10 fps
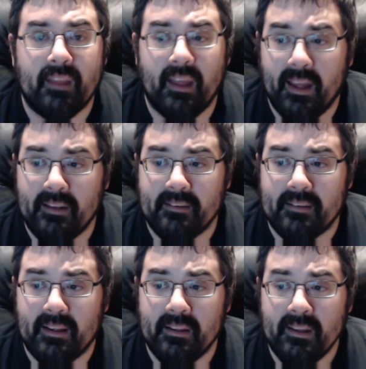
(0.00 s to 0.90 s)
And
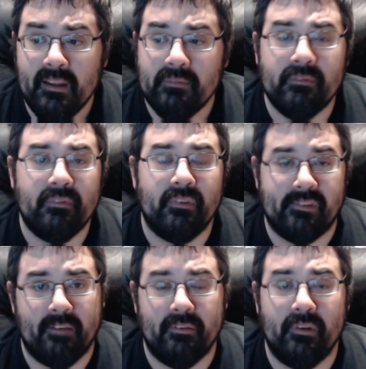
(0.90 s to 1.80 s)
uh, yeah, the
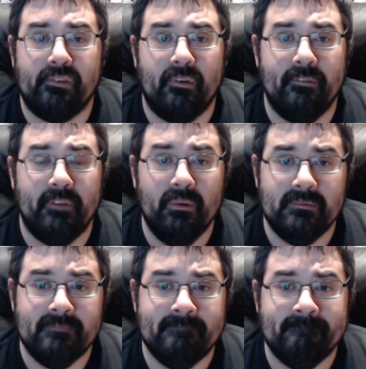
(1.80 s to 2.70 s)
7 is the review.
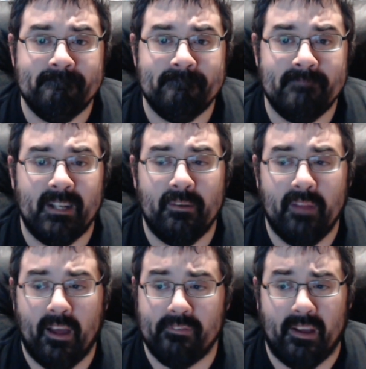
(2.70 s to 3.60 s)
You know,
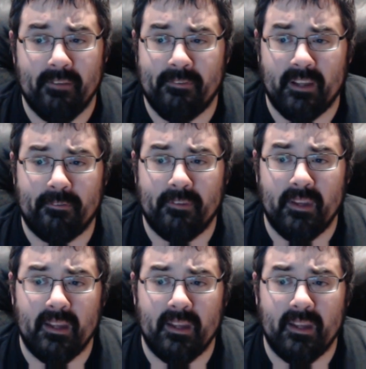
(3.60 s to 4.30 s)
I, I think if the